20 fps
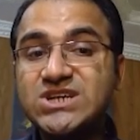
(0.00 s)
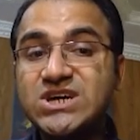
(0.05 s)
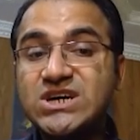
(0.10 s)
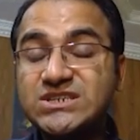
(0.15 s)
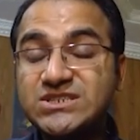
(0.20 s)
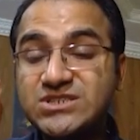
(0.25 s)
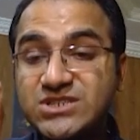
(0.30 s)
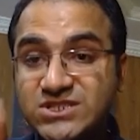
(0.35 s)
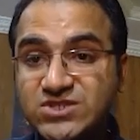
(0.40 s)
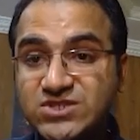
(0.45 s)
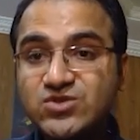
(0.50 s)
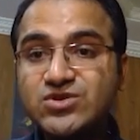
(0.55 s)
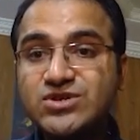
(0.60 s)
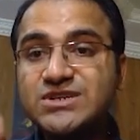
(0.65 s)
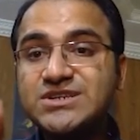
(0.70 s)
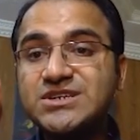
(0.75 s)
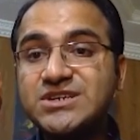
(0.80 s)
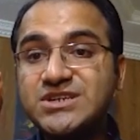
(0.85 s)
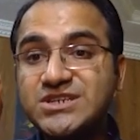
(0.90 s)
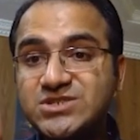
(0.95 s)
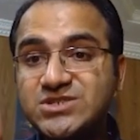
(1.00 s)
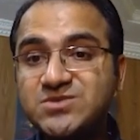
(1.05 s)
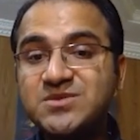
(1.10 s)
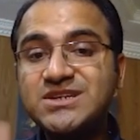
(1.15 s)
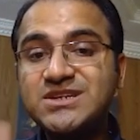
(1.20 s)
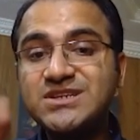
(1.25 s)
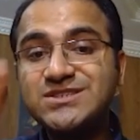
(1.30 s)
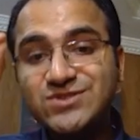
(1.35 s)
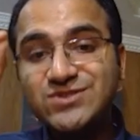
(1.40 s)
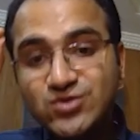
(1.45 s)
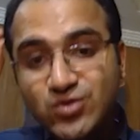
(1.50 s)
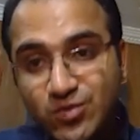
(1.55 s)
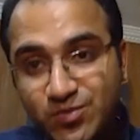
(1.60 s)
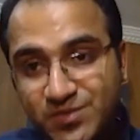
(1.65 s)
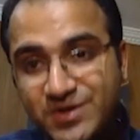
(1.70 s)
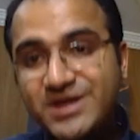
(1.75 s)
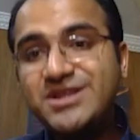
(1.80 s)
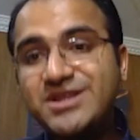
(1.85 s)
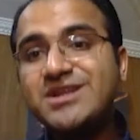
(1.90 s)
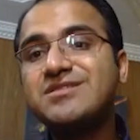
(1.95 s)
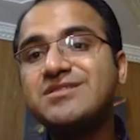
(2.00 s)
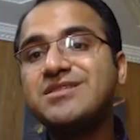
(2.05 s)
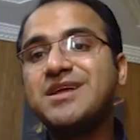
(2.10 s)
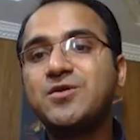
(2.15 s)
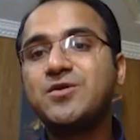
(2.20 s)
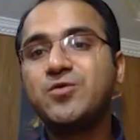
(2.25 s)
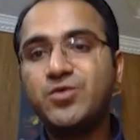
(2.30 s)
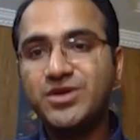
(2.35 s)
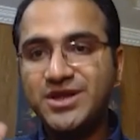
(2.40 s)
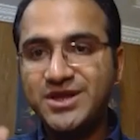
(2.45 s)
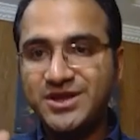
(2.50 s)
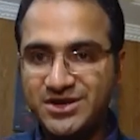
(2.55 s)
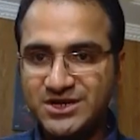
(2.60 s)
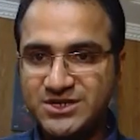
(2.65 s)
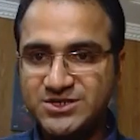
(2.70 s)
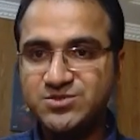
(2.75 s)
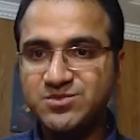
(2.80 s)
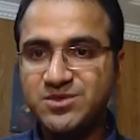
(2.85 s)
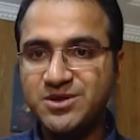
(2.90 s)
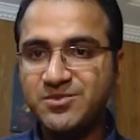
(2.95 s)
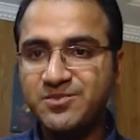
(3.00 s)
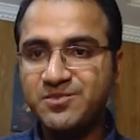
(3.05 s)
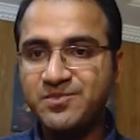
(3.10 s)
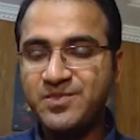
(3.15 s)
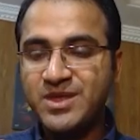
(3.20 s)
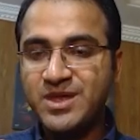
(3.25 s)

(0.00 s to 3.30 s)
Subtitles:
Artesunate regimen is superior than quinine regimen.